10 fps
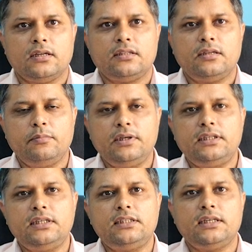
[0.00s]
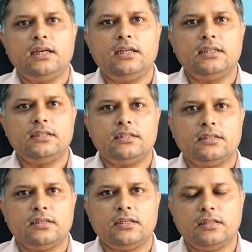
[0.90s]
The major challenge
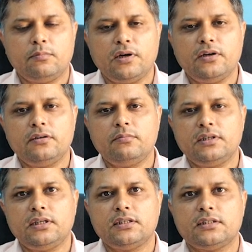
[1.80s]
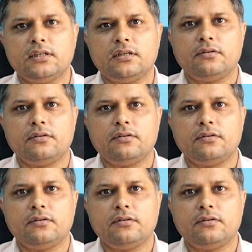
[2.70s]
in the bioremediation